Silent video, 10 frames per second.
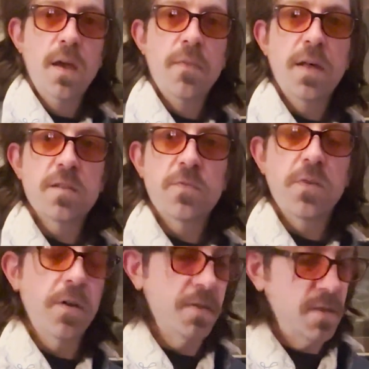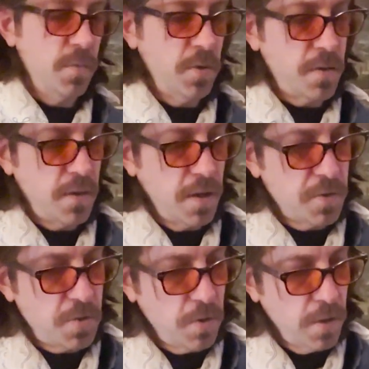that is very similar to the
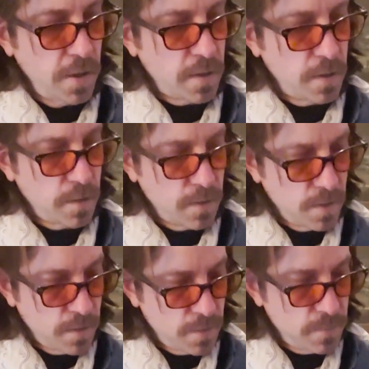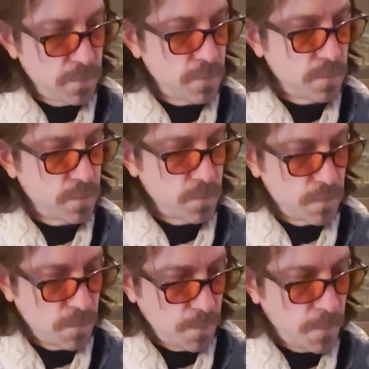intro lick.
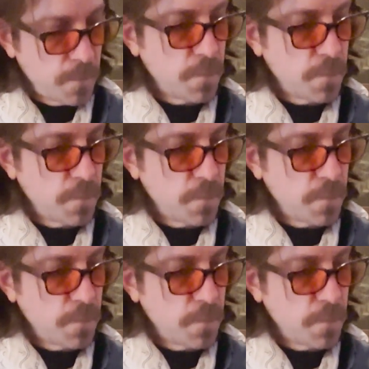Again,